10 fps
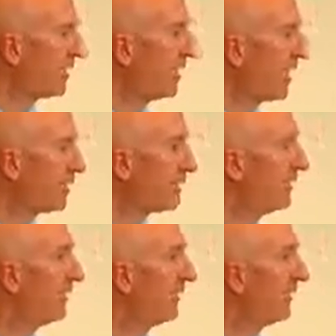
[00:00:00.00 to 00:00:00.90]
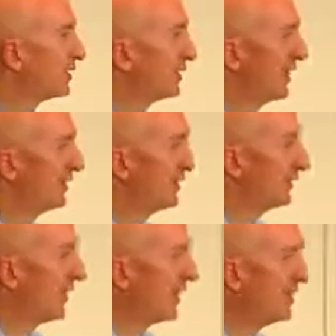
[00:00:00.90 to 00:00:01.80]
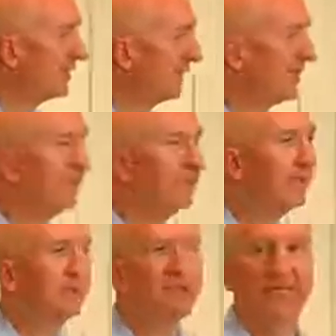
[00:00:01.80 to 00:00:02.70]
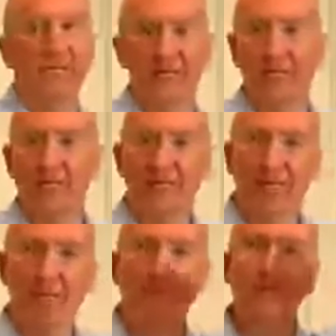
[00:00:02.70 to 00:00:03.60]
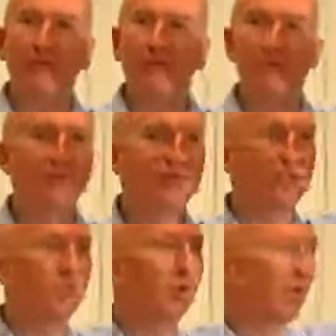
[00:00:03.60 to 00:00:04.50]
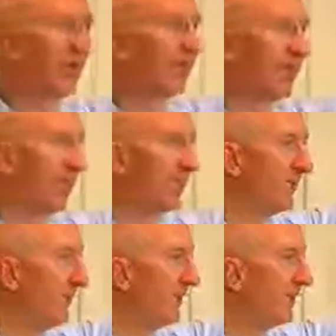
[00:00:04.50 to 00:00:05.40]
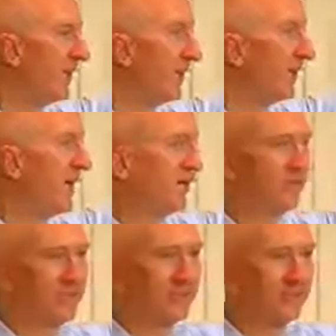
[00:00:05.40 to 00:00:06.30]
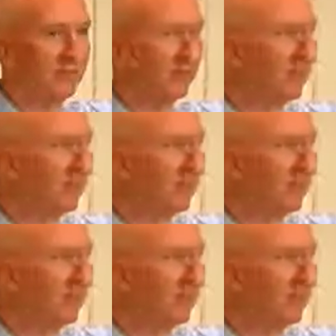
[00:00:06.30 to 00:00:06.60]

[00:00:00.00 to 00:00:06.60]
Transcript: Document fields made required, hidden, and renamed. How many of you used the birthplace field on the Bio 2?